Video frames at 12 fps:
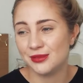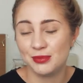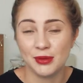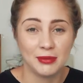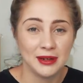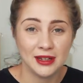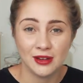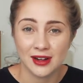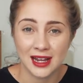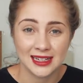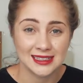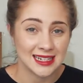you've probably got
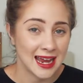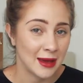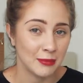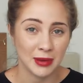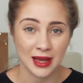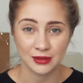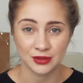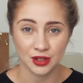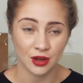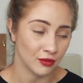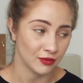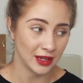like £10
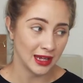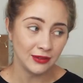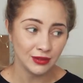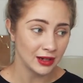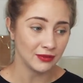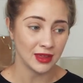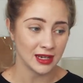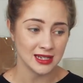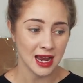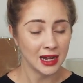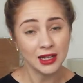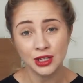off. Even if they're
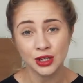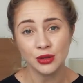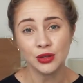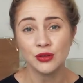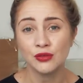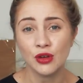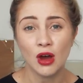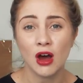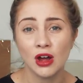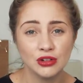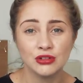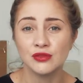telling you you've
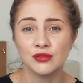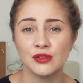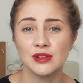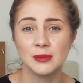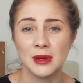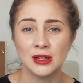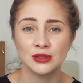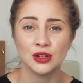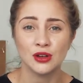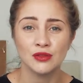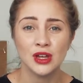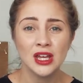got £150
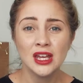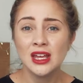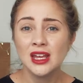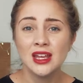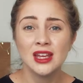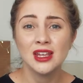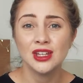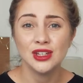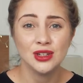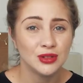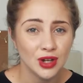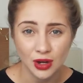off,
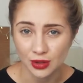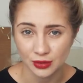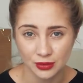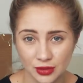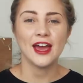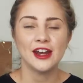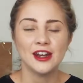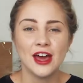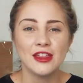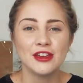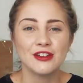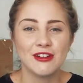you don't.
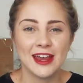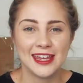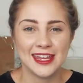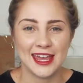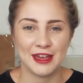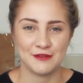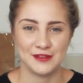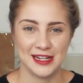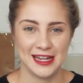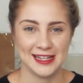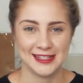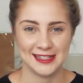Another great gift
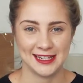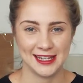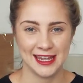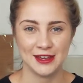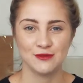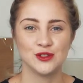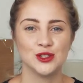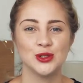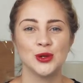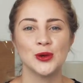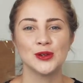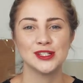is to gift
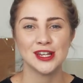your